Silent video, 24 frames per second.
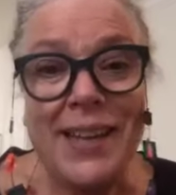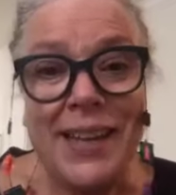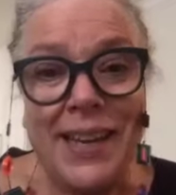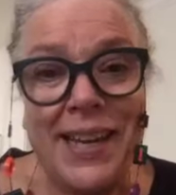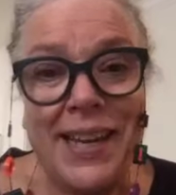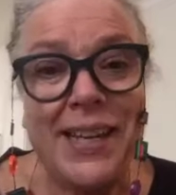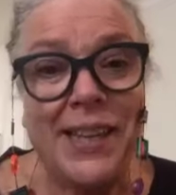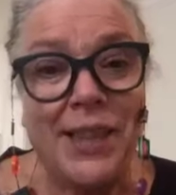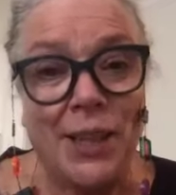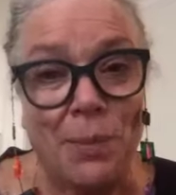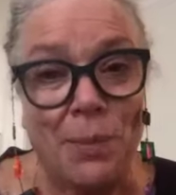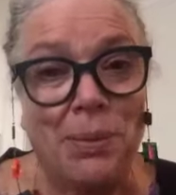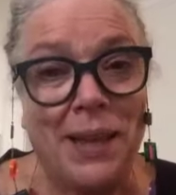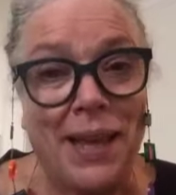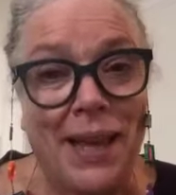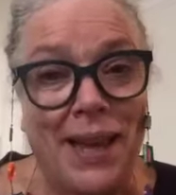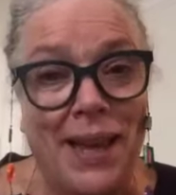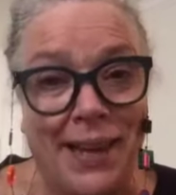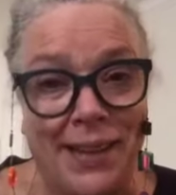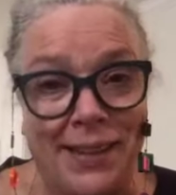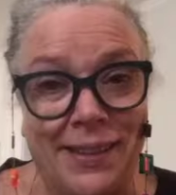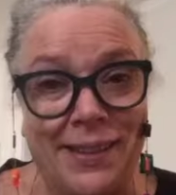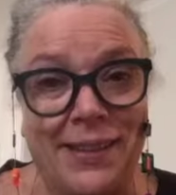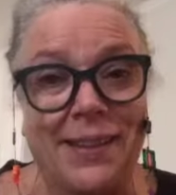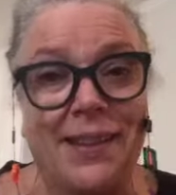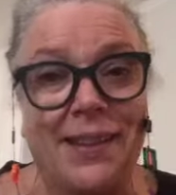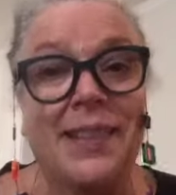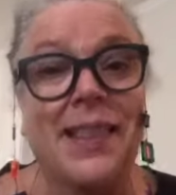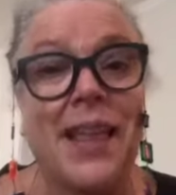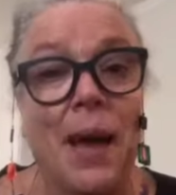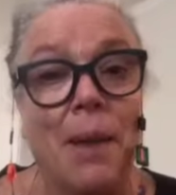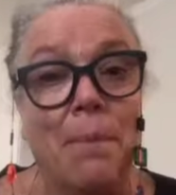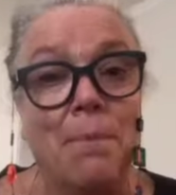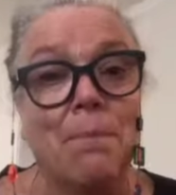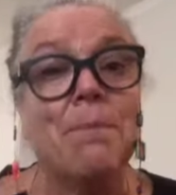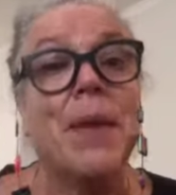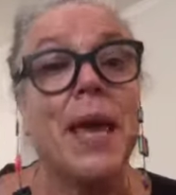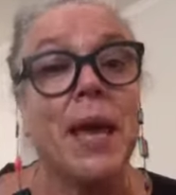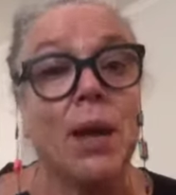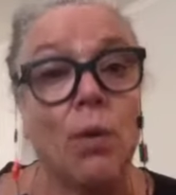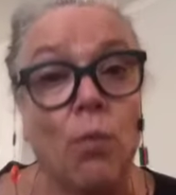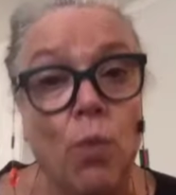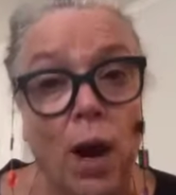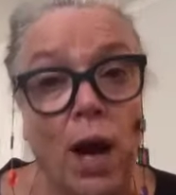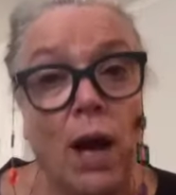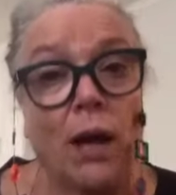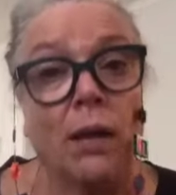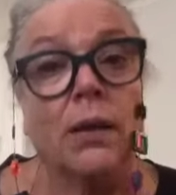in the plan that may
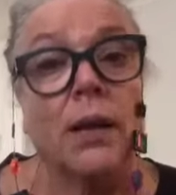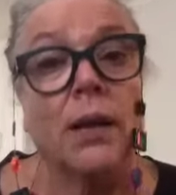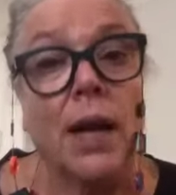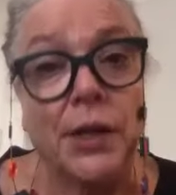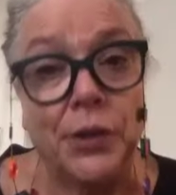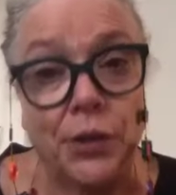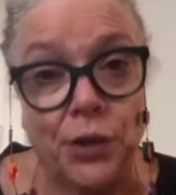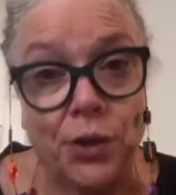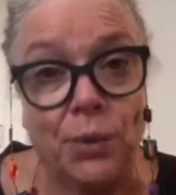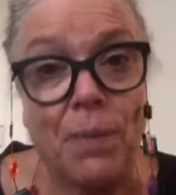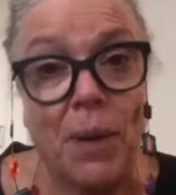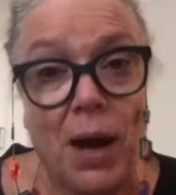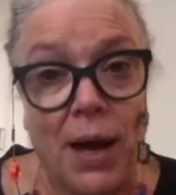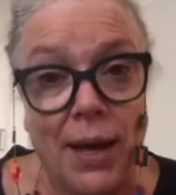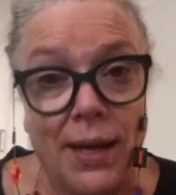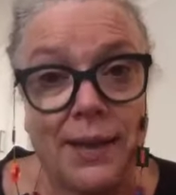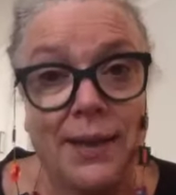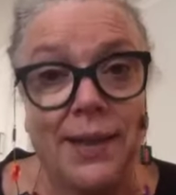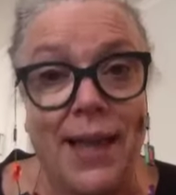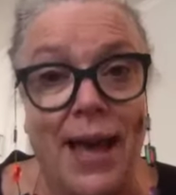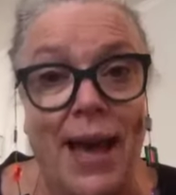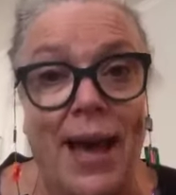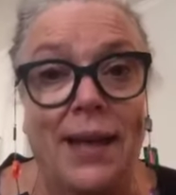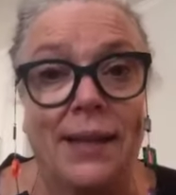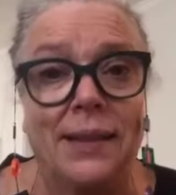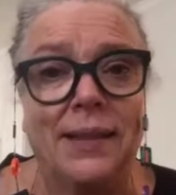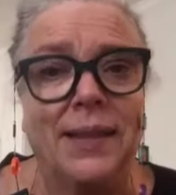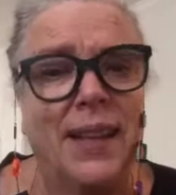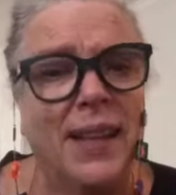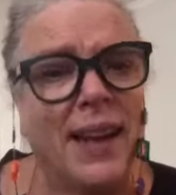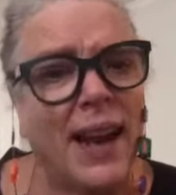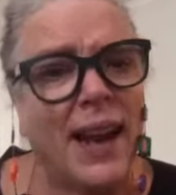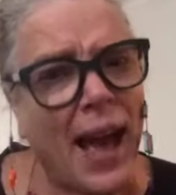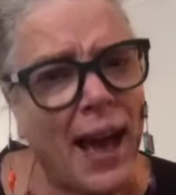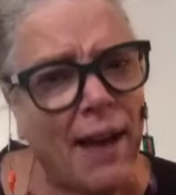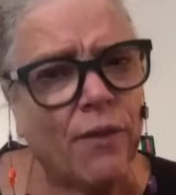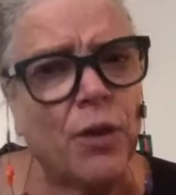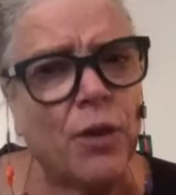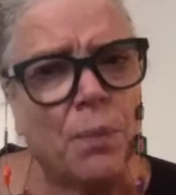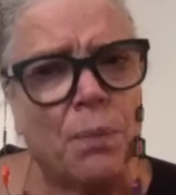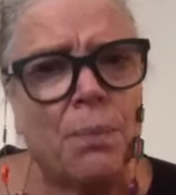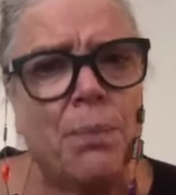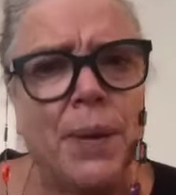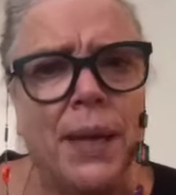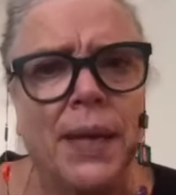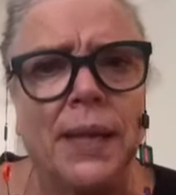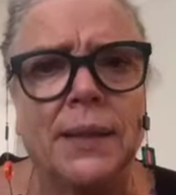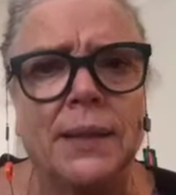well undermine that, that haven't
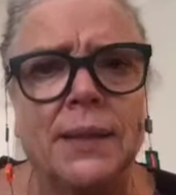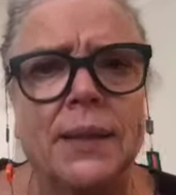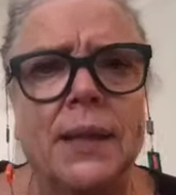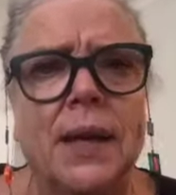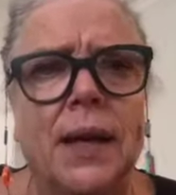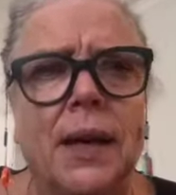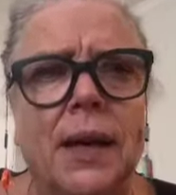been,